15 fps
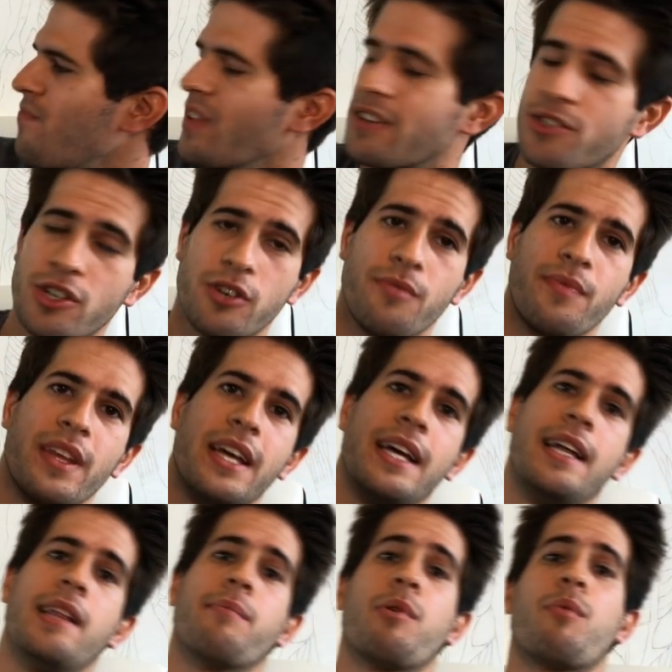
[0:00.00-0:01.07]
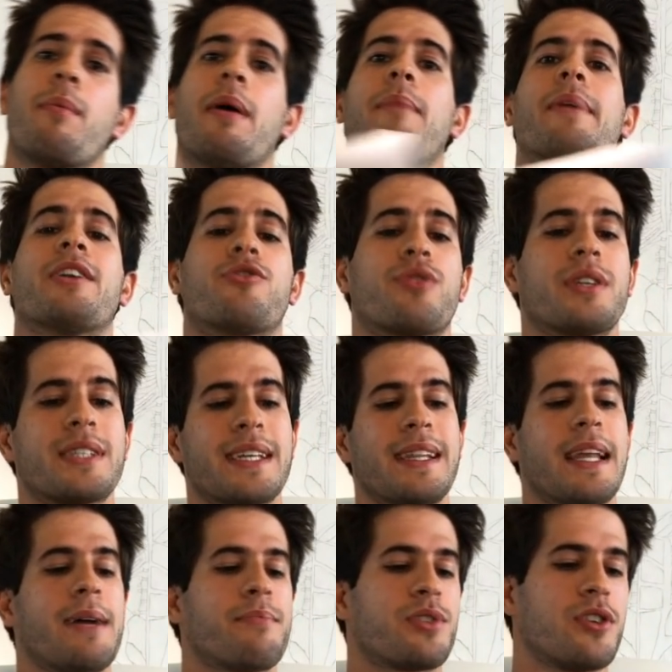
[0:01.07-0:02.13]
So let me whip out my trusty
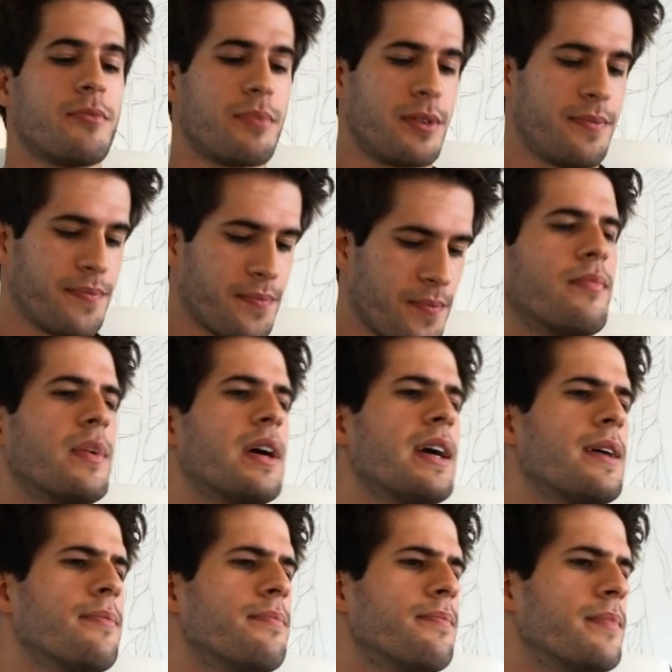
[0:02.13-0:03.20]
laptop. All right.